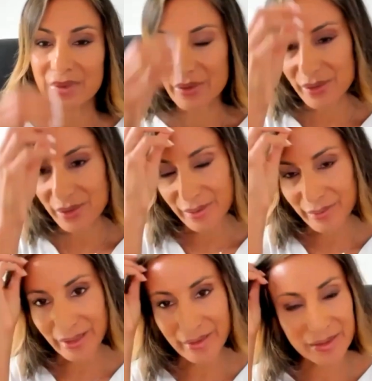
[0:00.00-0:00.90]

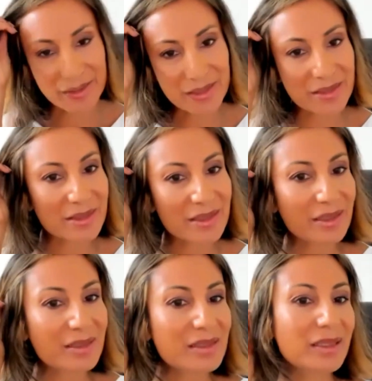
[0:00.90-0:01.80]
Awesome. Yeah,
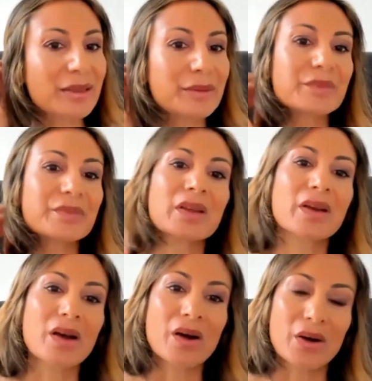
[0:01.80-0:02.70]
that's
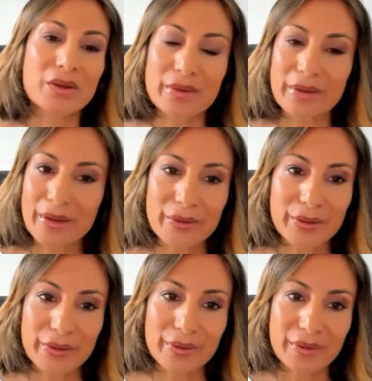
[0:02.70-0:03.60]
also
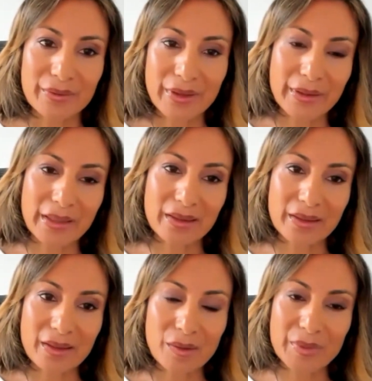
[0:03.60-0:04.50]
another very
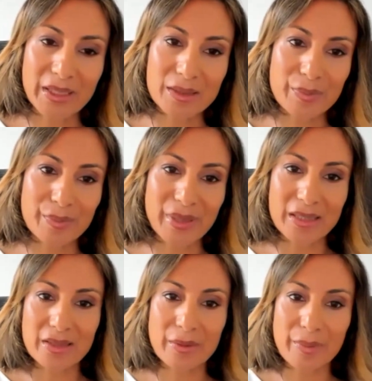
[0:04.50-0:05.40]
kind of complex
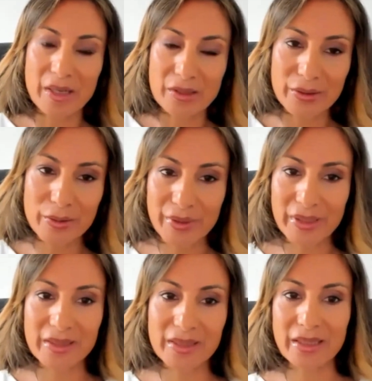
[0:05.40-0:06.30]
piece of the puzzle,
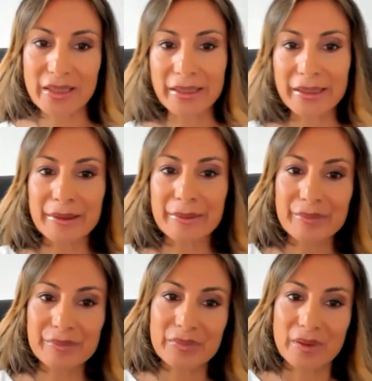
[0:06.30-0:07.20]
but
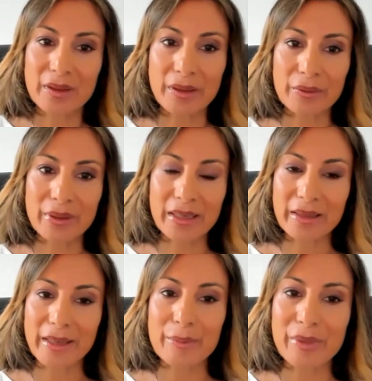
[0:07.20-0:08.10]

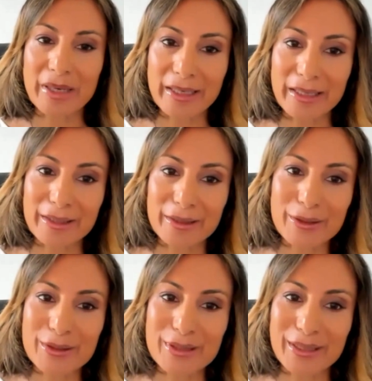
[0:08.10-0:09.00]
getting that buy-in and
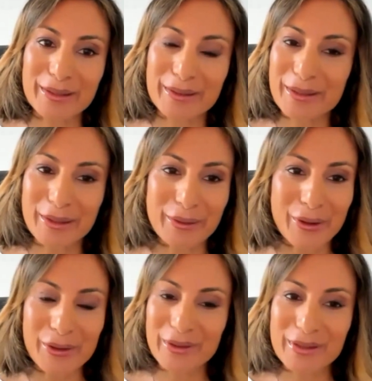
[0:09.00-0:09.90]
using,
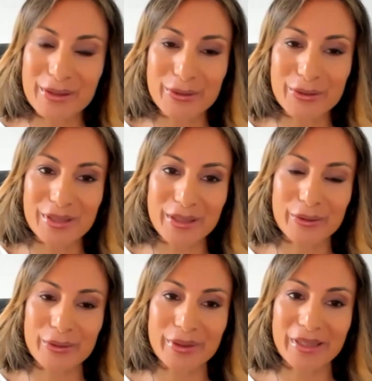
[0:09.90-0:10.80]
all of the tools at
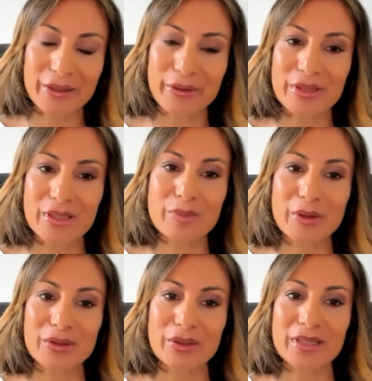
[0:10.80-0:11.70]
your
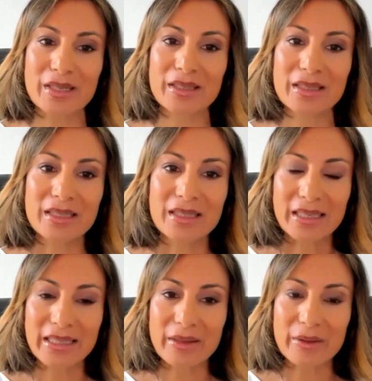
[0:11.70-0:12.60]
disposal to
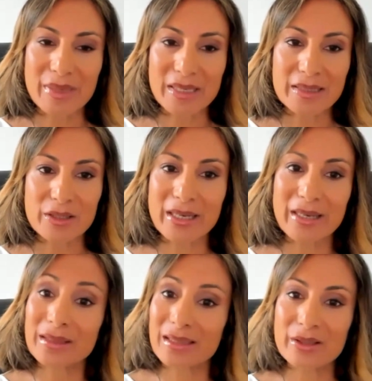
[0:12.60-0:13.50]
get the message
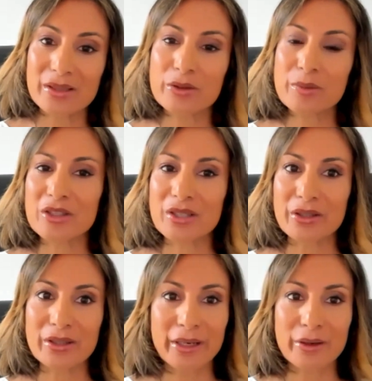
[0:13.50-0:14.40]
out. And as you mentioned
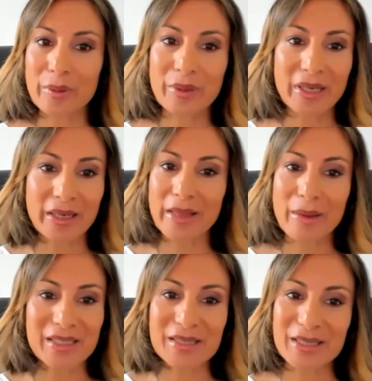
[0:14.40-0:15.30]
earlier, repeating
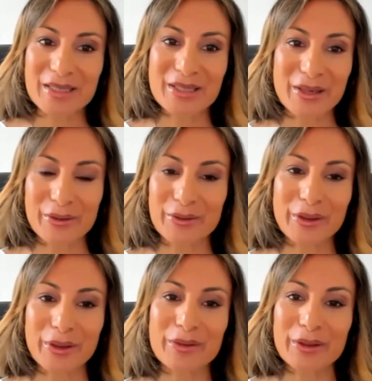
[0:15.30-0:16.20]
that message over
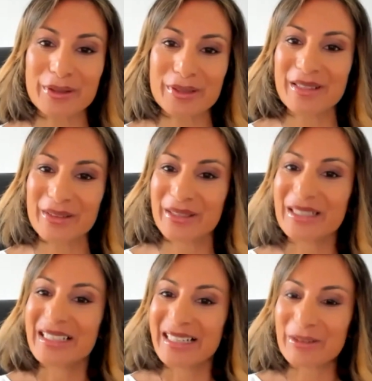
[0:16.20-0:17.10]
and over, so
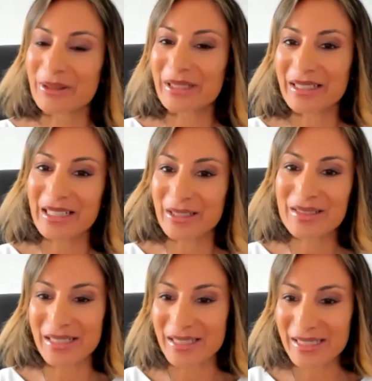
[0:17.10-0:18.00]
it really kind of
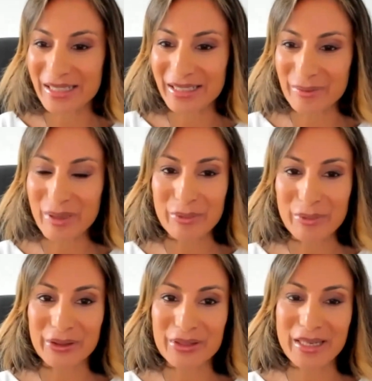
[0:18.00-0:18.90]
sinks in and people
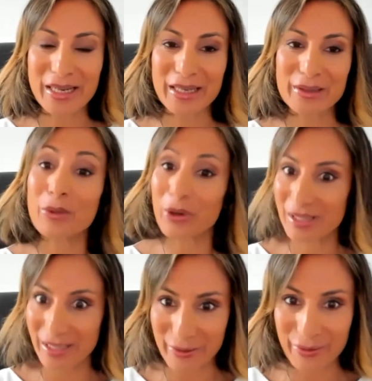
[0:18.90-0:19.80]
understand
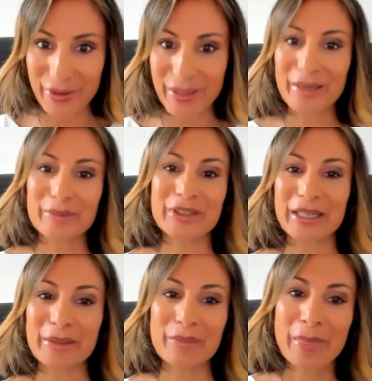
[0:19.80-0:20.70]
what's in it for them,
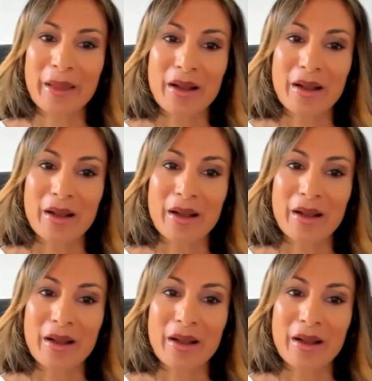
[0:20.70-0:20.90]
right?